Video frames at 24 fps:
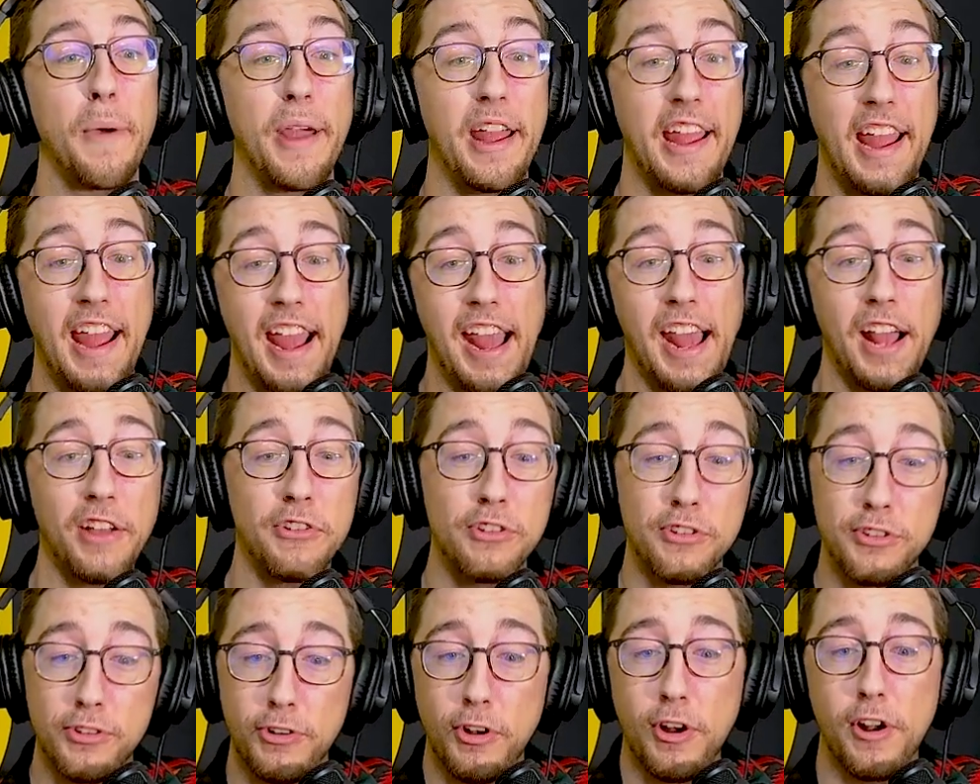but it has
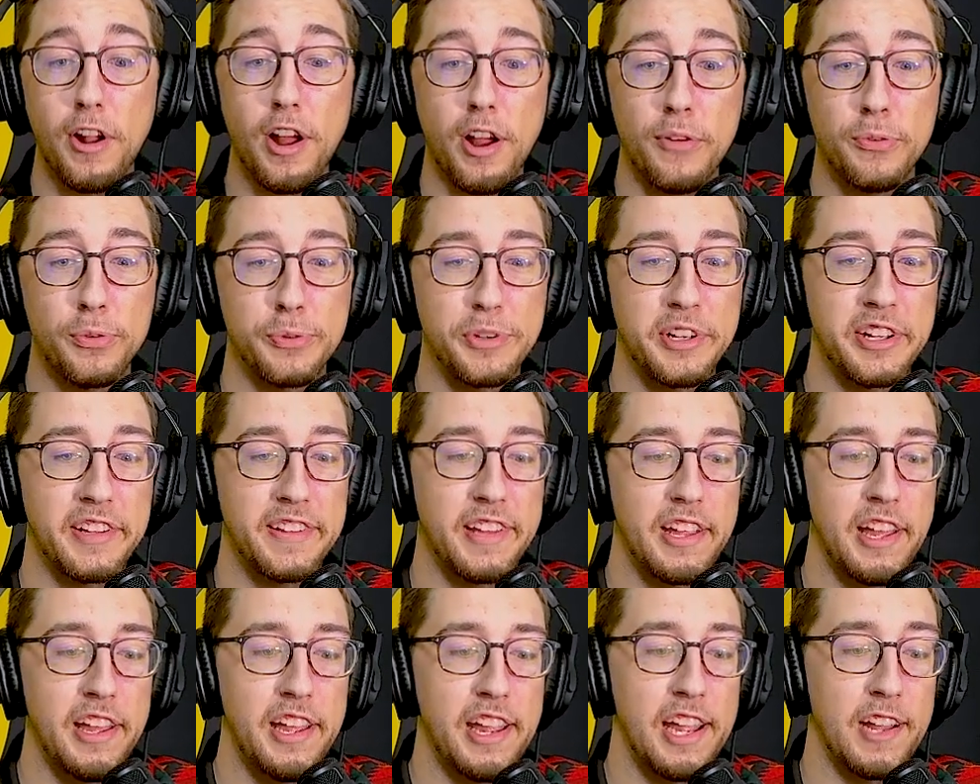to start off with
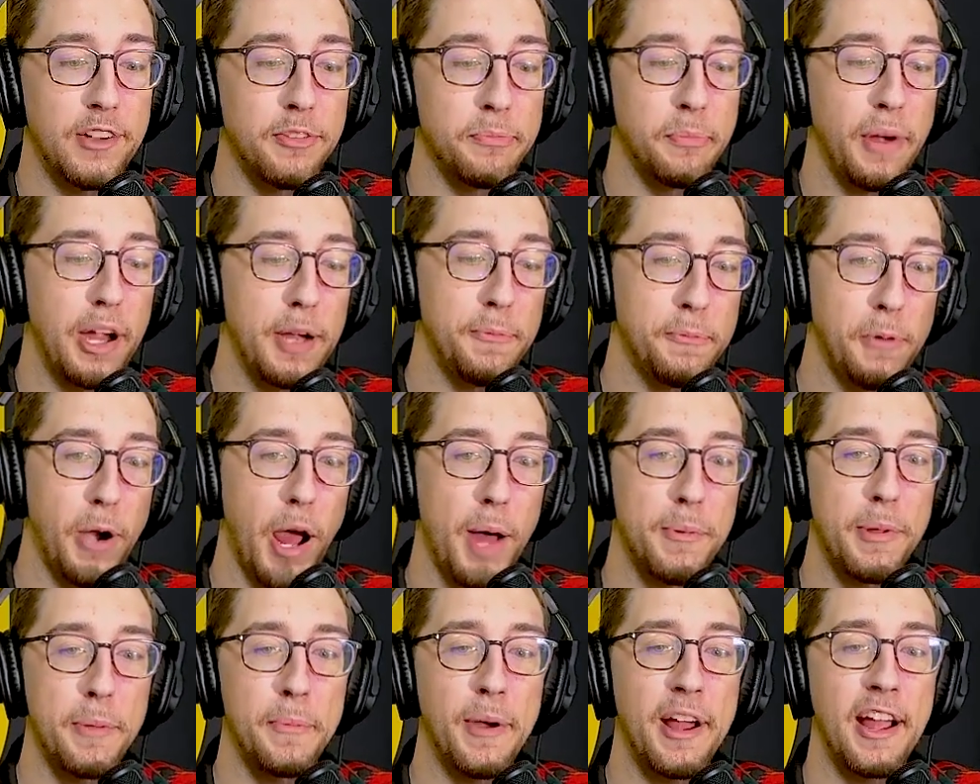it's my
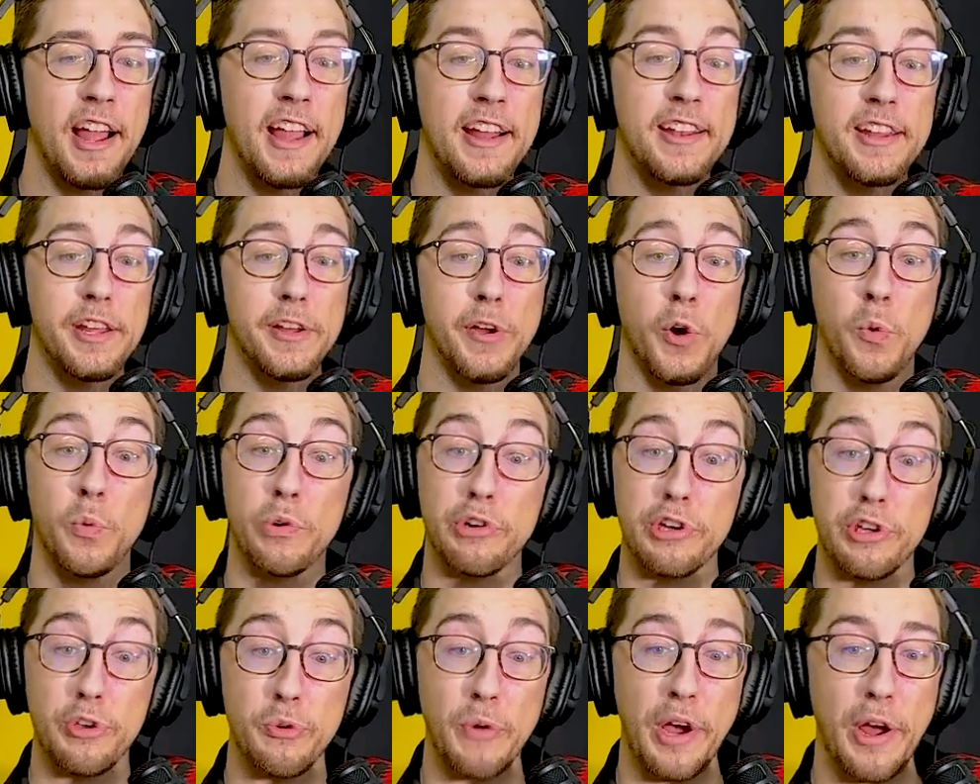problem, my idea.
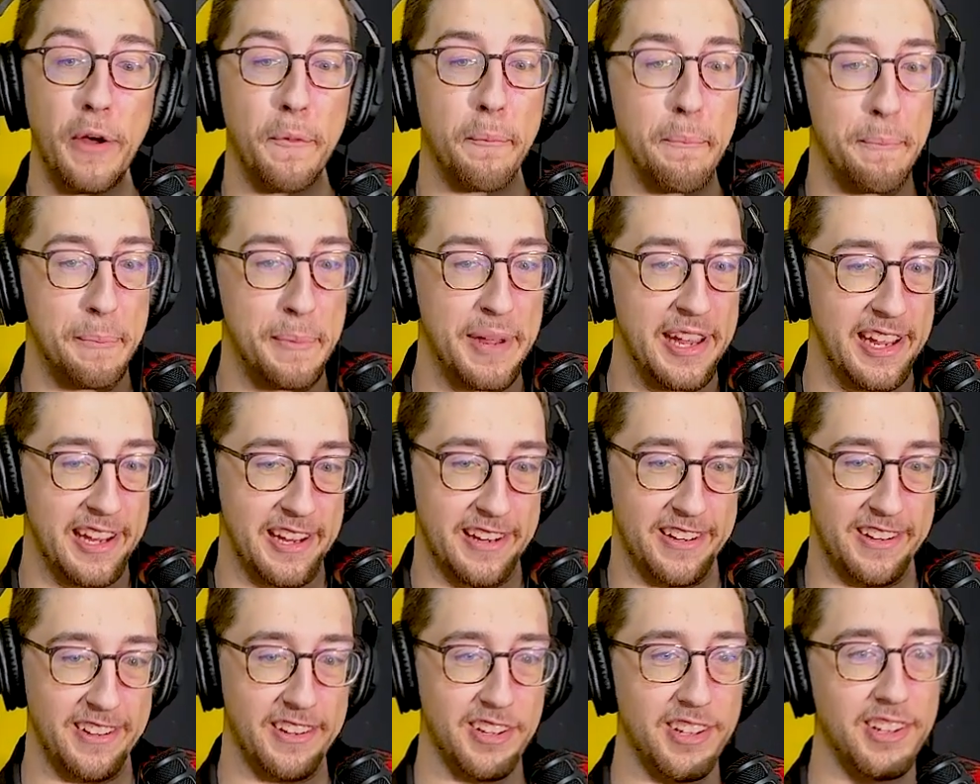Will you help me?
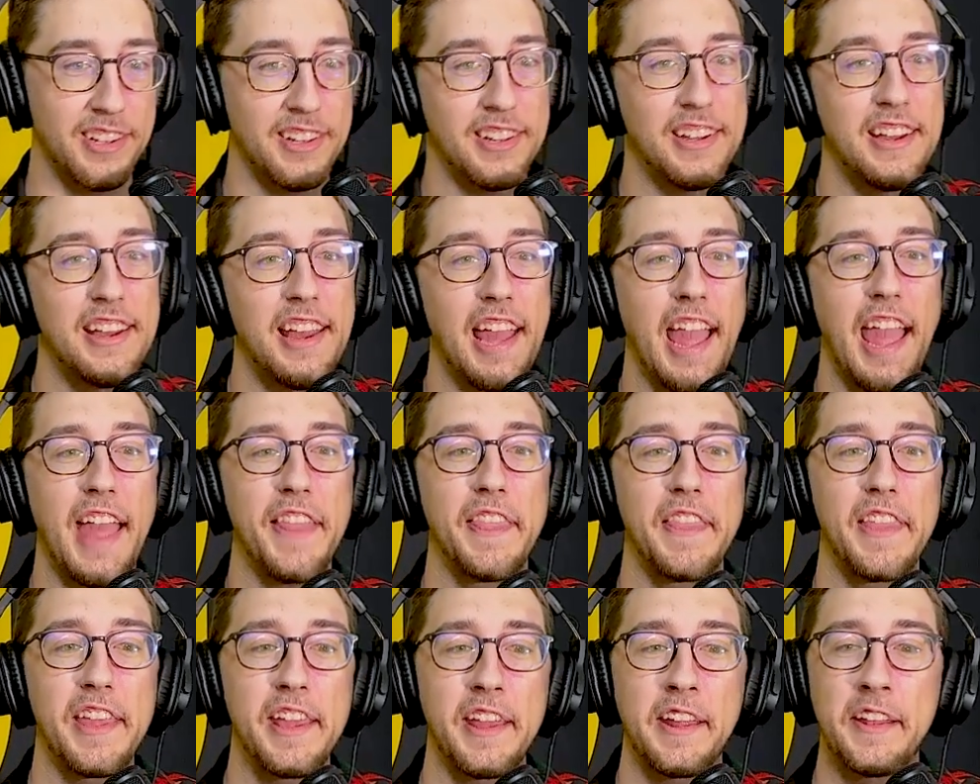
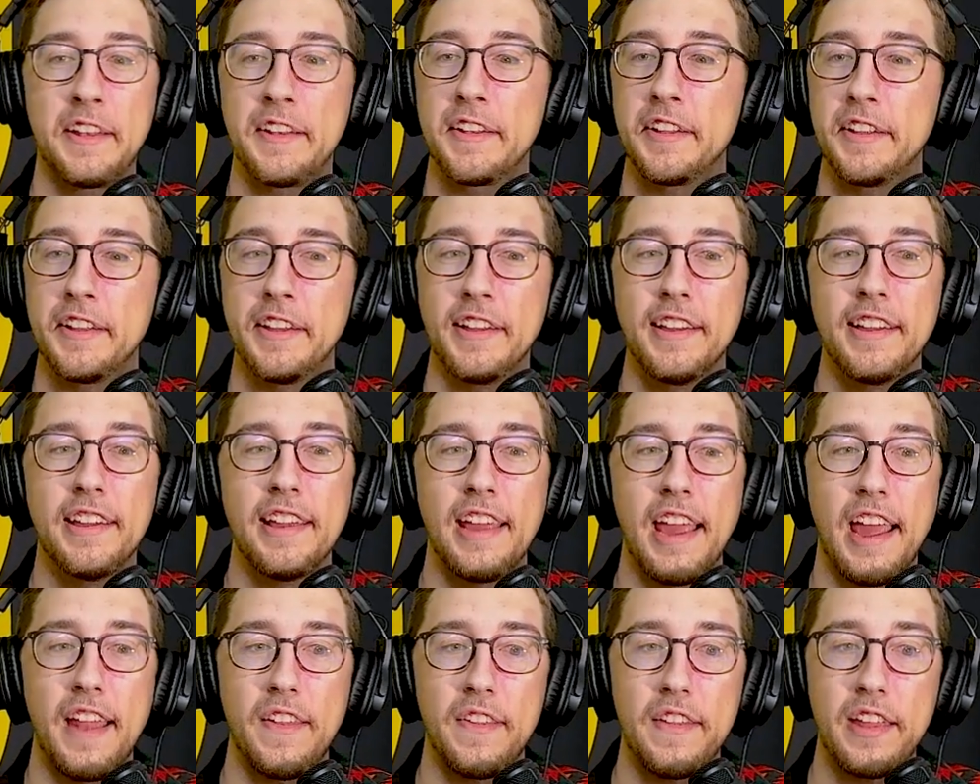And then okay.
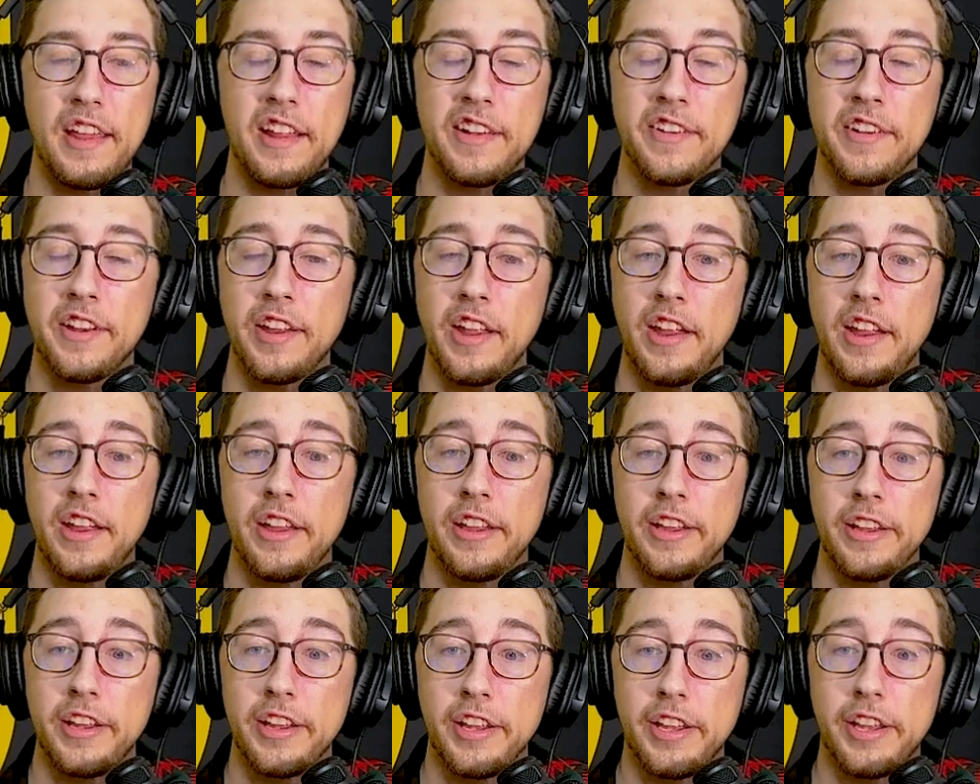and then
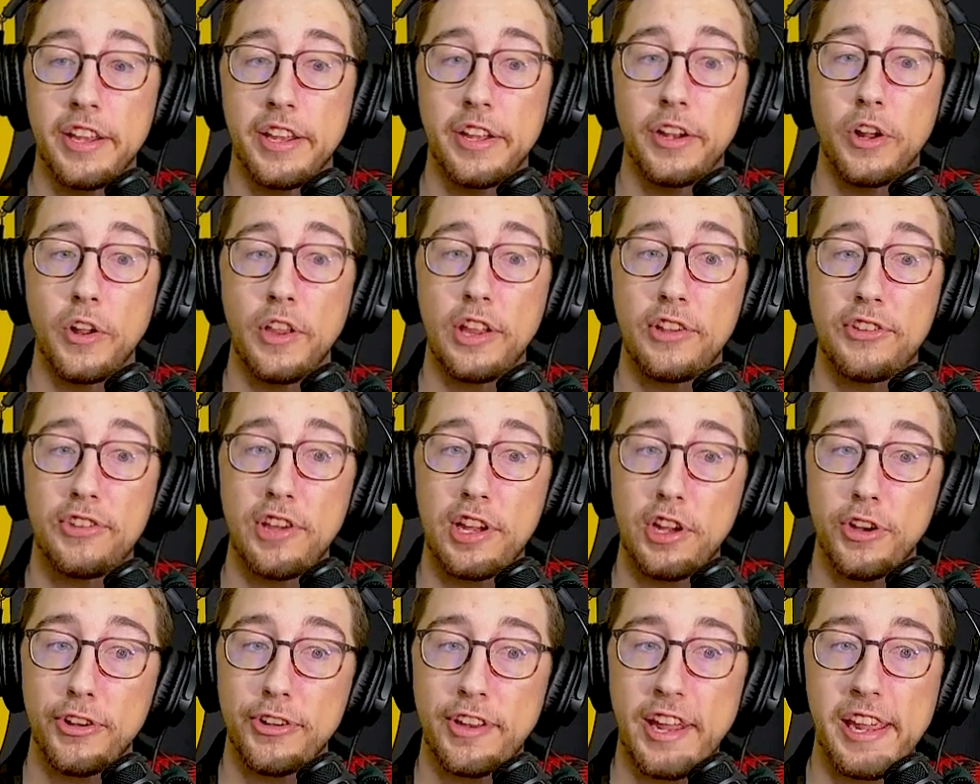you know, let's say
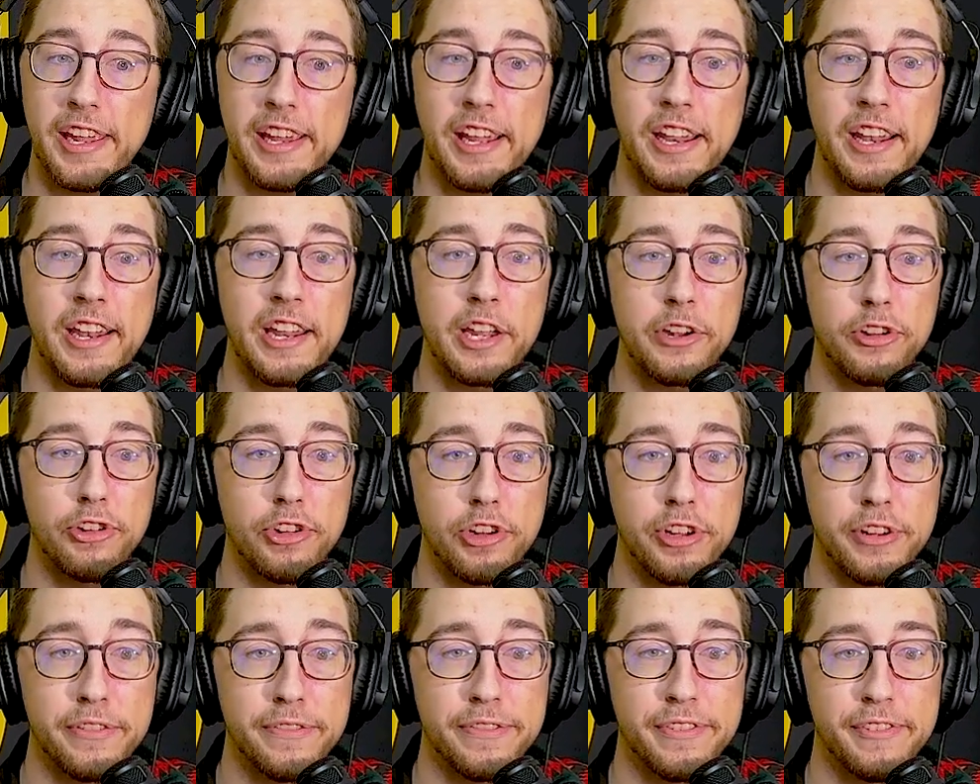you're taking
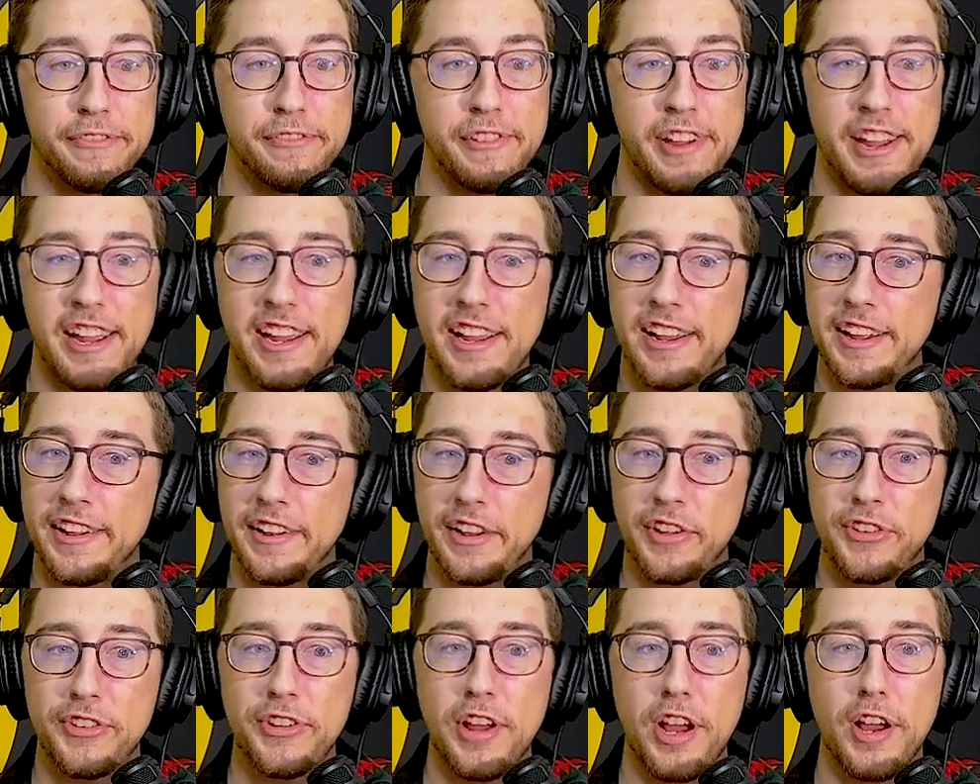initiative and
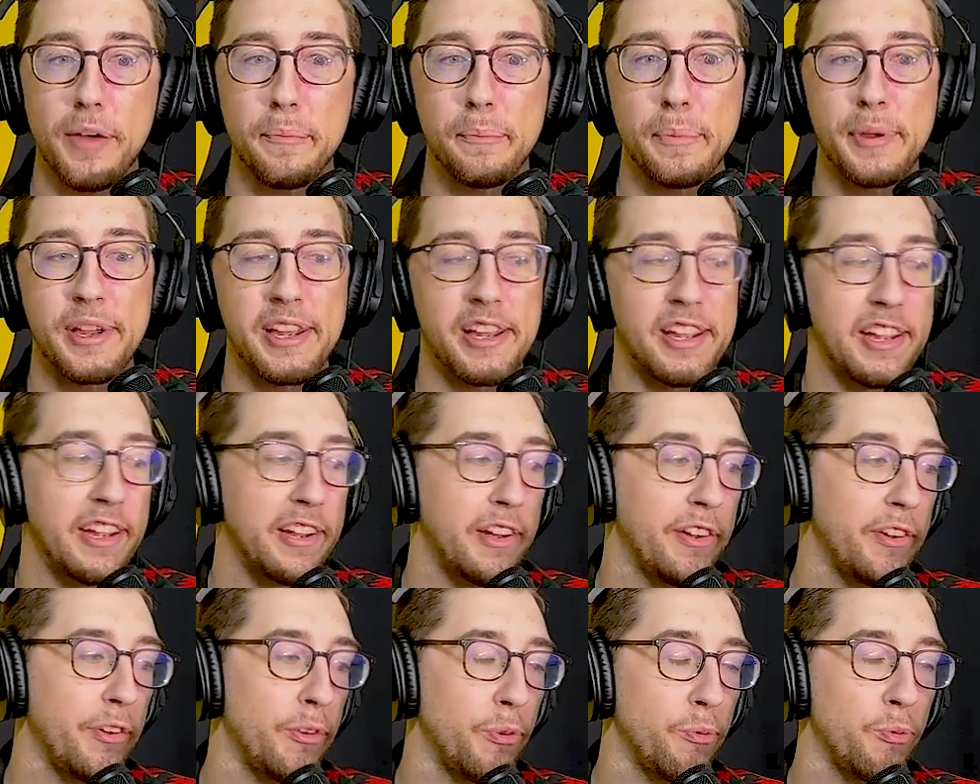it's not
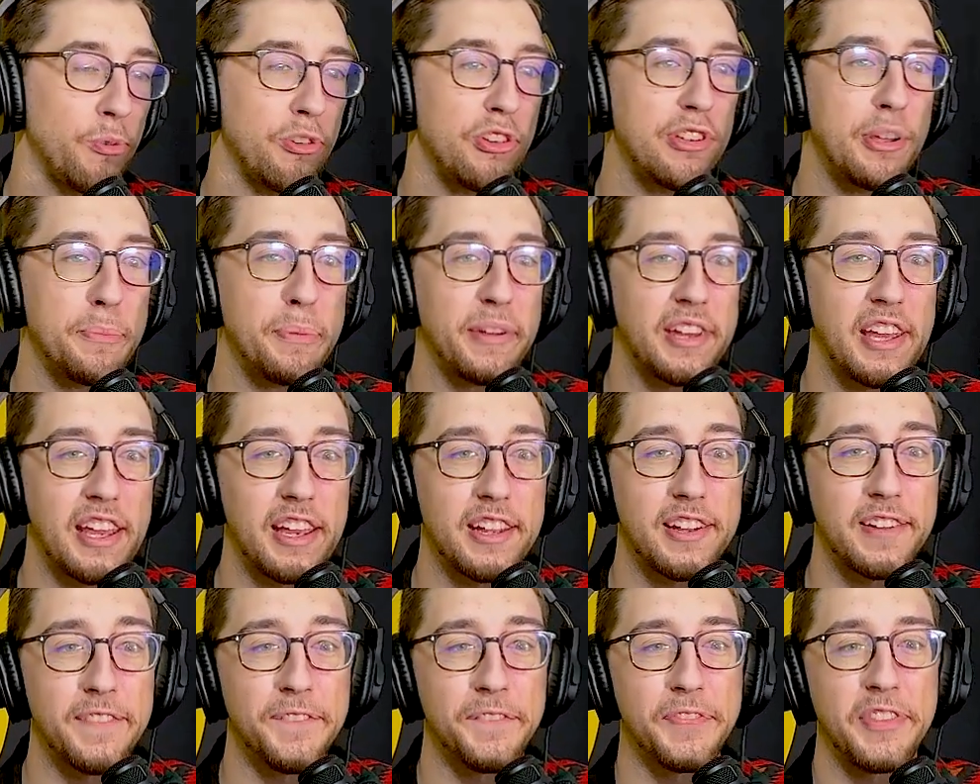being
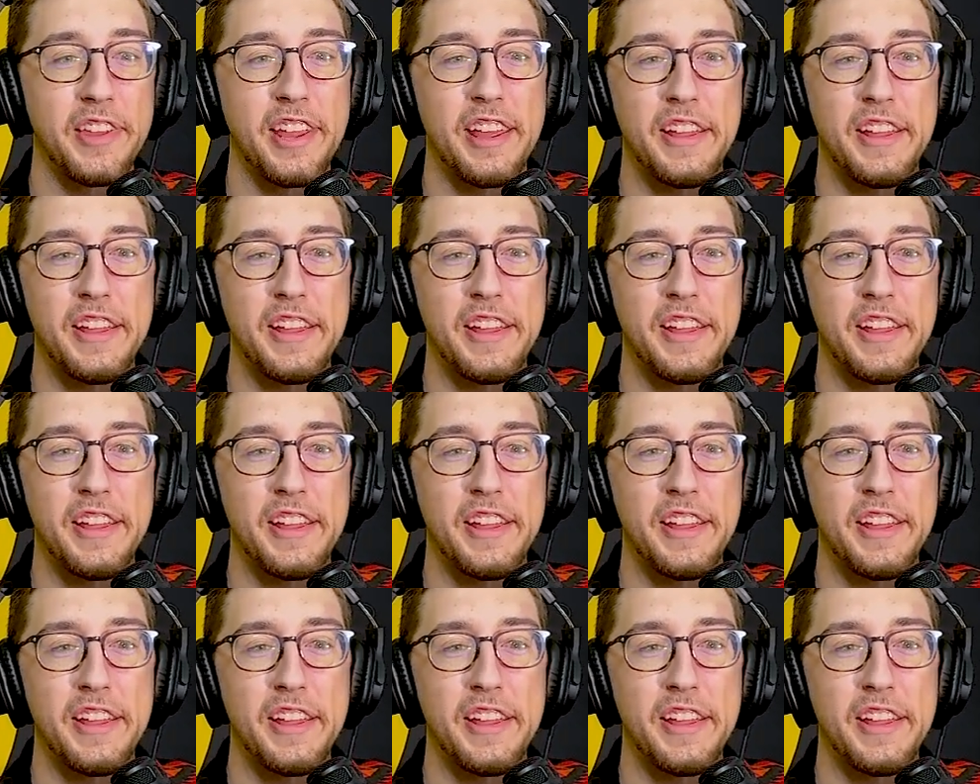reciprocated,